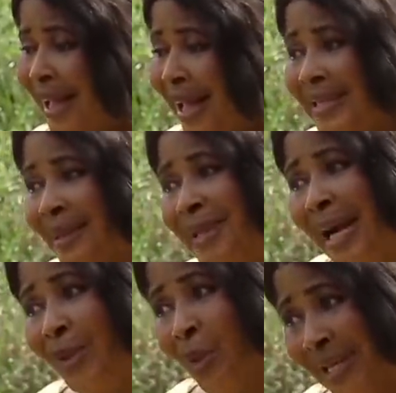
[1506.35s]
Except
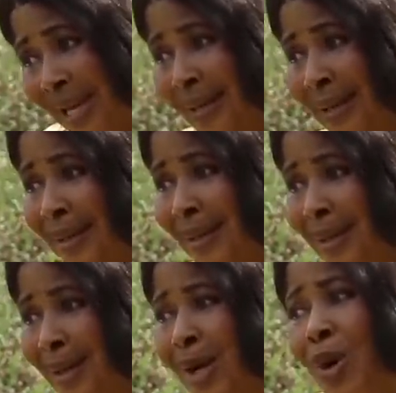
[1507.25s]
her daughter,
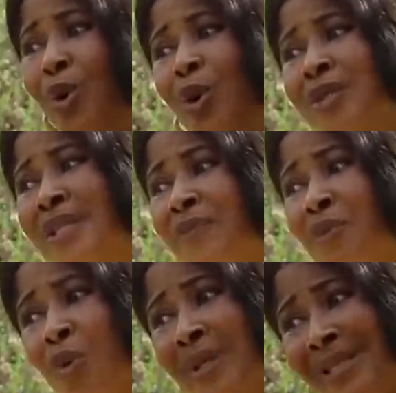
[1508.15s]
who doesn't
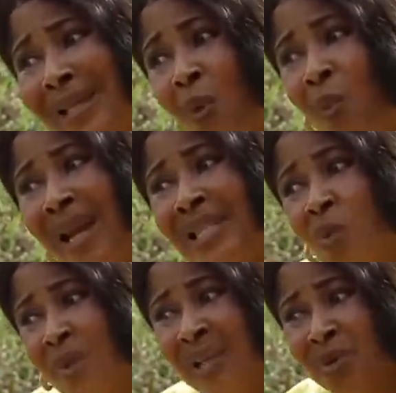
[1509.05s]
even understand whether she
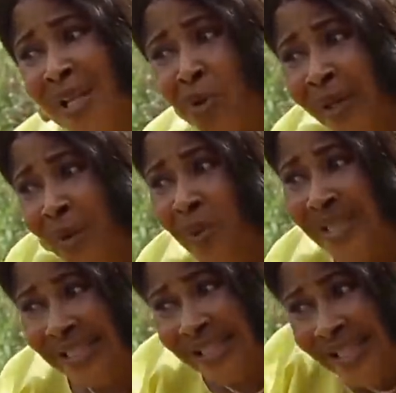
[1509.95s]
was actually talking with her